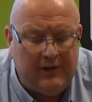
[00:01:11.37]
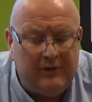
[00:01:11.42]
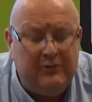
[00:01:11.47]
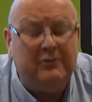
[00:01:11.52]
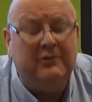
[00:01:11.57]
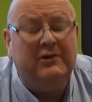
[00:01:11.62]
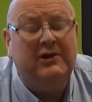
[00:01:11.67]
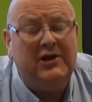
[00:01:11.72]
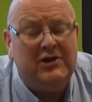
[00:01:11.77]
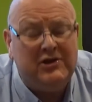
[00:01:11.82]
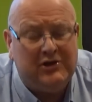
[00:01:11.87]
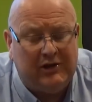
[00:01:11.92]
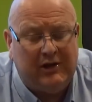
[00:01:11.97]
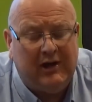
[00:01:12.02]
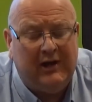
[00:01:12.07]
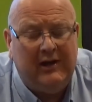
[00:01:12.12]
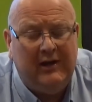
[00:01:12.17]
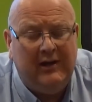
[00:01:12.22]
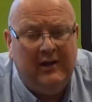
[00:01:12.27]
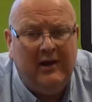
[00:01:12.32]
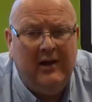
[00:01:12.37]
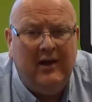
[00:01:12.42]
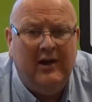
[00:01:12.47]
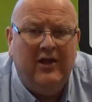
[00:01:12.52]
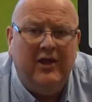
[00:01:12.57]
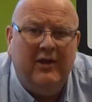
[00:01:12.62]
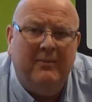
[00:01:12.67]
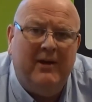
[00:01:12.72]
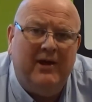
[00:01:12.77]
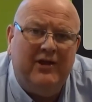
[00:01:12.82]
Traditionally,
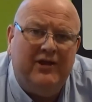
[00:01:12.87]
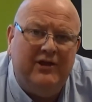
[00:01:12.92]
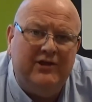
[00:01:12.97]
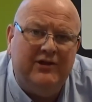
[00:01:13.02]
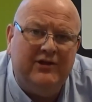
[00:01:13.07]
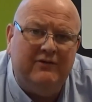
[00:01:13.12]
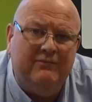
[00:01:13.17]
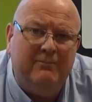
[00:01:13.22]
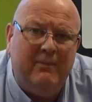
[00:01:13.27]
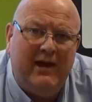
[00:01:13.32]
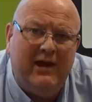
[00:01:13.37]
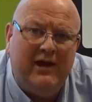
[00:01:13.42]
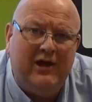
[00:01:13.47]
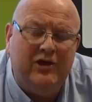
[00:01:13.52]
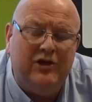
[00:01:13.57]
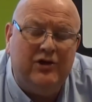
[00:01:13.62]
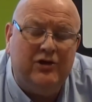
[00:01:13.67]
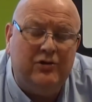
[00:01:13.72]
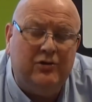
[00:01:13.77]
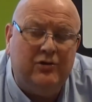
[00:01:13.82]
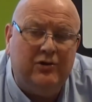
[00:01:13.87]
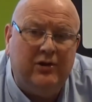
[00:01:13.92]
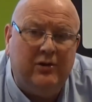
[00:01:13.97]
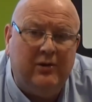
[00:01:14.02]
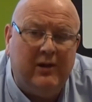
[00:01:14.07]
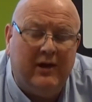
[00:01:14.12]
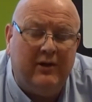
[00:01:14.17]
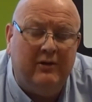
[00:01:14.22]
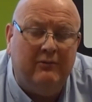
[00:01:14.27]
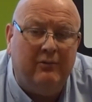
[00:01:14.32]
the methods of making sure you
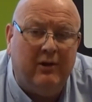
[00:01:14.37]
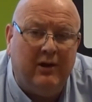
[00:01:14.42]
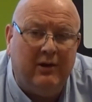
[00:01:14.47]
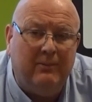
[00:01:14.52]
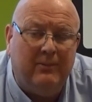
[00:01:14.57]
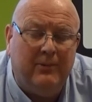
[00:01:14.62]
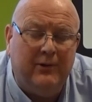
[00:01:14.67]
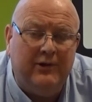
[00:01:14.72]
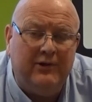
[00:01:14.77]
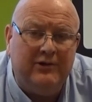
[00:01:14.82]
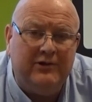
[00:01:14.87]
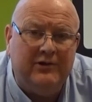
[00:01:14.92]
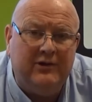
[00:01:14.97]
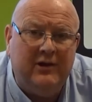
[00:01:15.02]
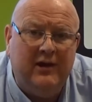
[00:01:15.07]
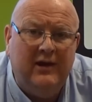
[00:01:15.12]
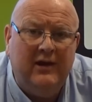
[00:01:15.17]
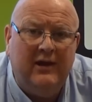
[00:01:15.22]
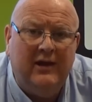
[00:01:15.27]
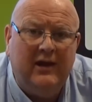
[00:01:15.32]
get the right person